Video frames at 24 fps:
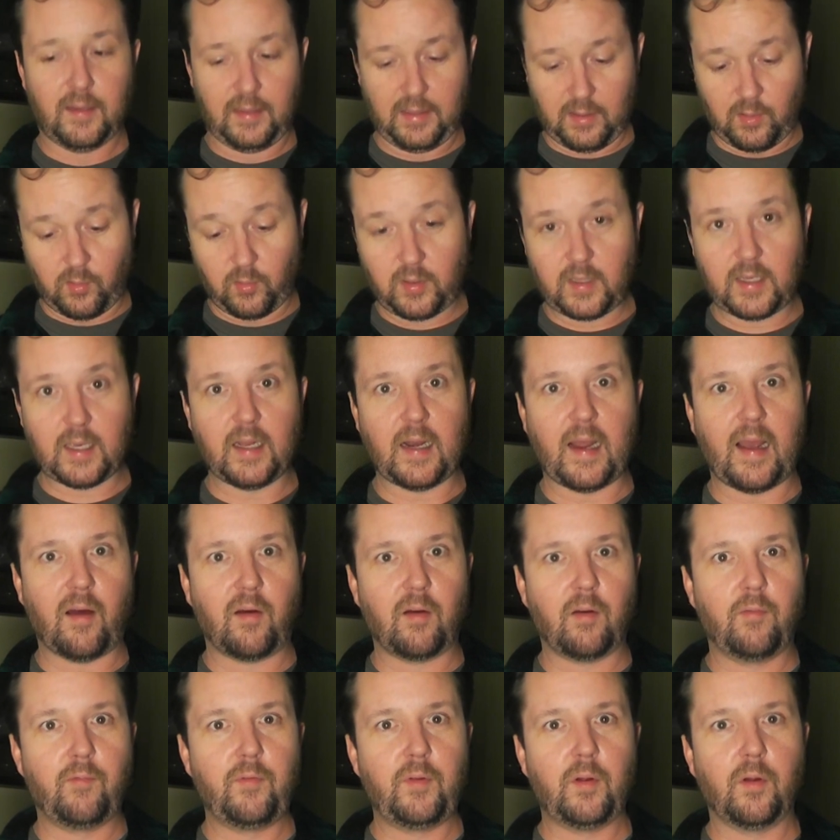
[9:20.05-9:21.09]
you know, get
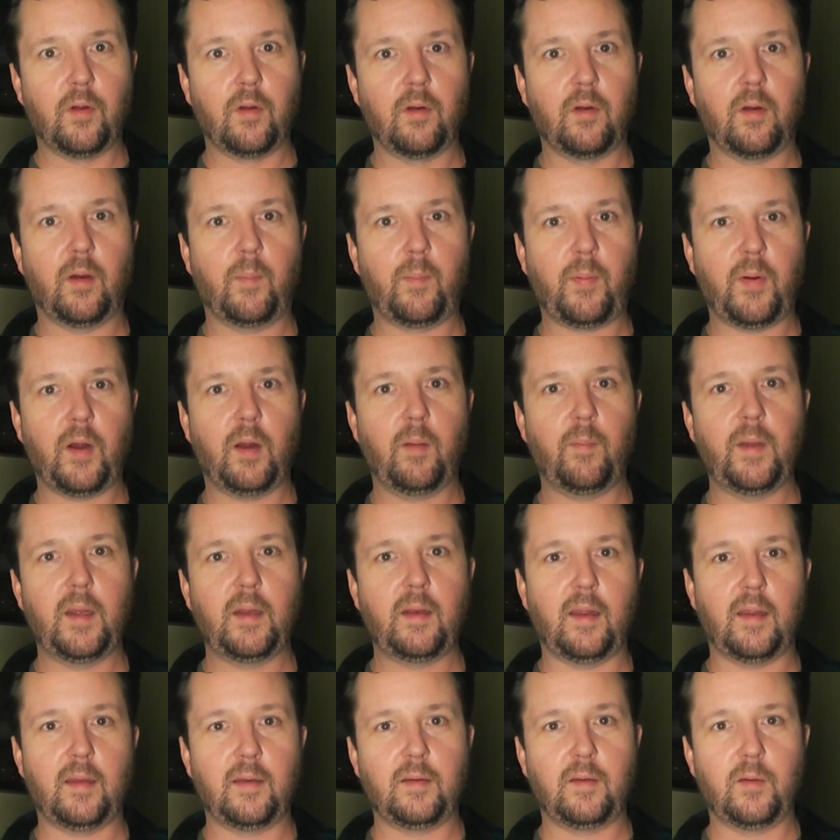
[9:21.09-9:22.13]
out of your
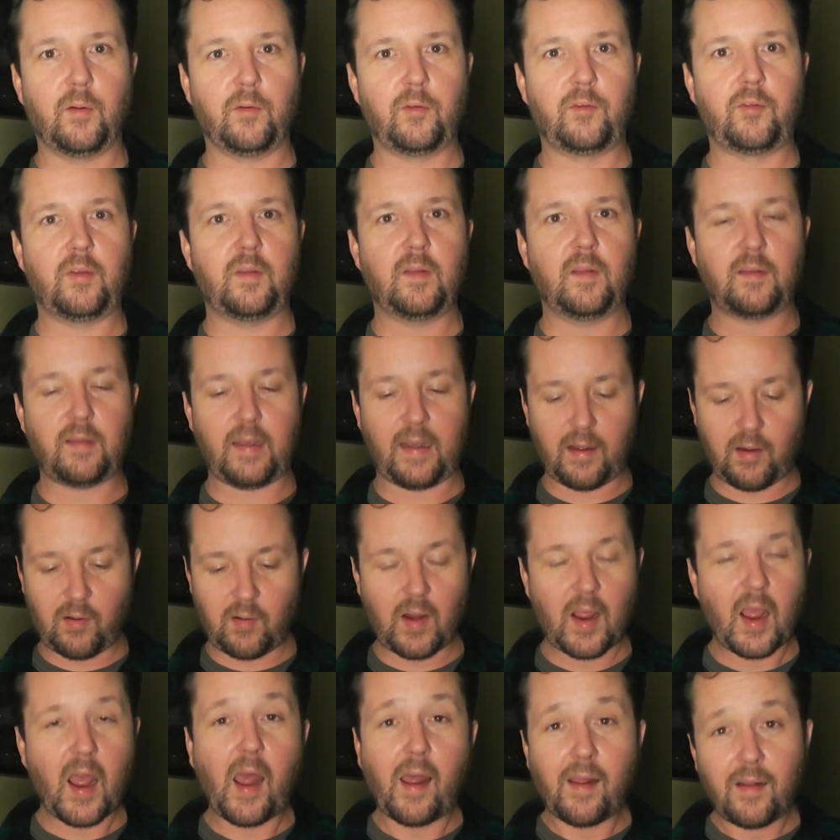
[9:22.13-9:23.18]
apartment and go see the
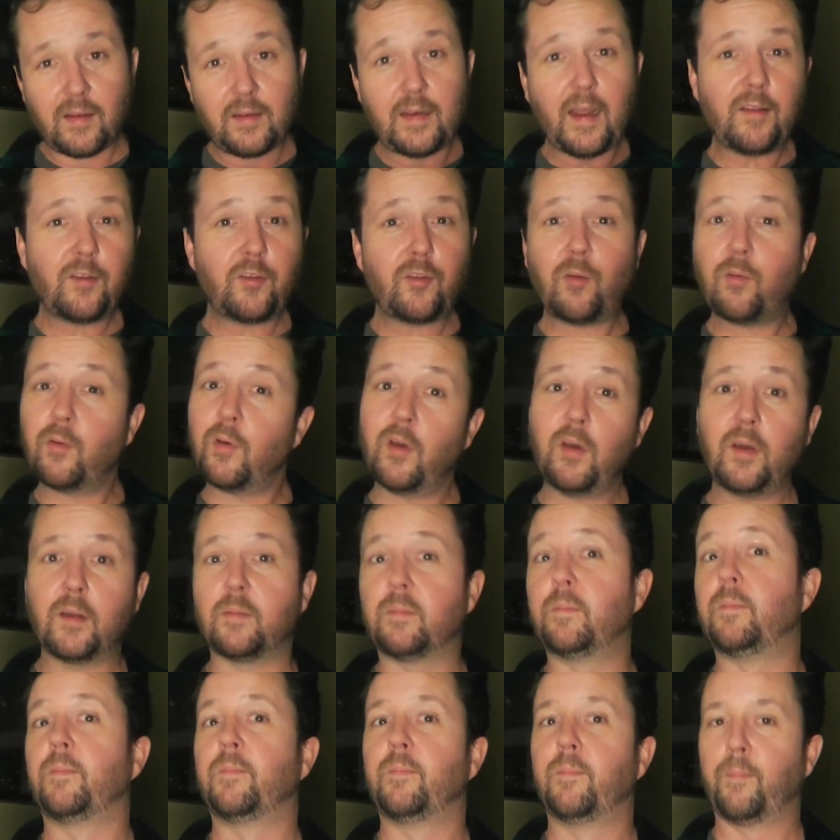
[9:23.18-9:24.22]
town, not so
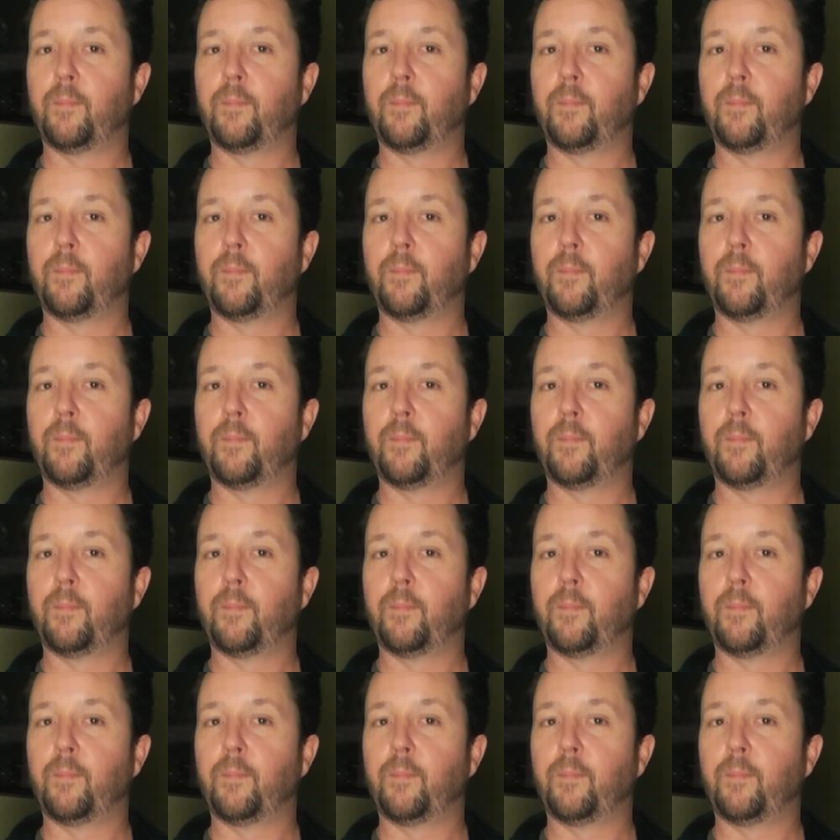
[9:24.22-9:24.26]
good.